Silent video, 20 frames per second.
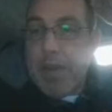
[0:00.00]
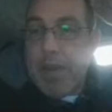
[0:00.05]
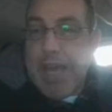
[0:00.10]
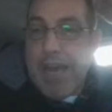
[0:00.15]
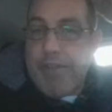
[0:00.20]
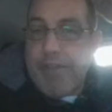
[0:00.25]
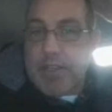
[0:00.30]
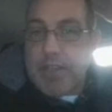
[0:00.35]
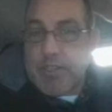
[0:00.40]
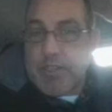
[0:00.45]

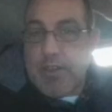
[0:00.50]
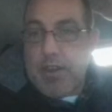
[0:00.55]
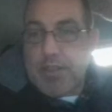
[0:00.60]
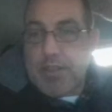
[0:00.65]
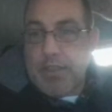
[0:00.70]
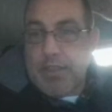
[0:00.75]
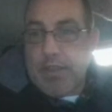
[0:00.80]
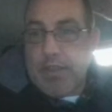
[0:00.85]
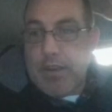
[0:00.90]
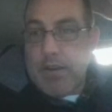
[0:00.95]
having exhaust
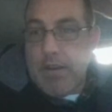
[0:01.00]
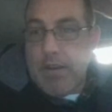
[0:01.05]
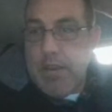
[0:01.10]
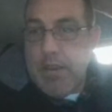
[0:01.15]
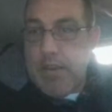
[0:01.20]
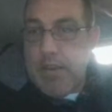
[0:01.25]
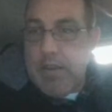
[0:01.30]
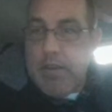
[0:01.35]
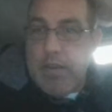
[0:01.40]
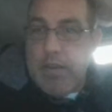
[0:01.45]
in there.
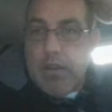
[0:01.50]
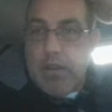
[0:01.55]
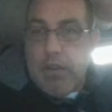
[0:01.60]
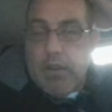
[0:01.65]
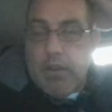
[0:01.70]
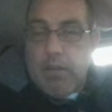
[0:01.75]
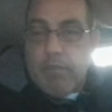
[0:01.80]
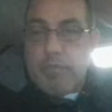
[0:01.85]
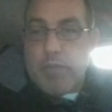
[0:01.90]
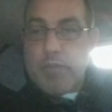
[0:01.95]

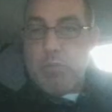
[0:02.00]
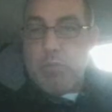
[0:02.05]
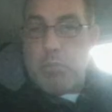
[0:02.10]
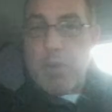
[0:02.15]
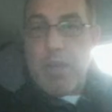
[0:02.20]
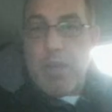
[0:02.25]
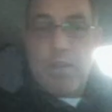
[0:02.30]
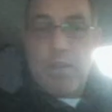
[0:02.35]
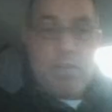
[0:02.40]
But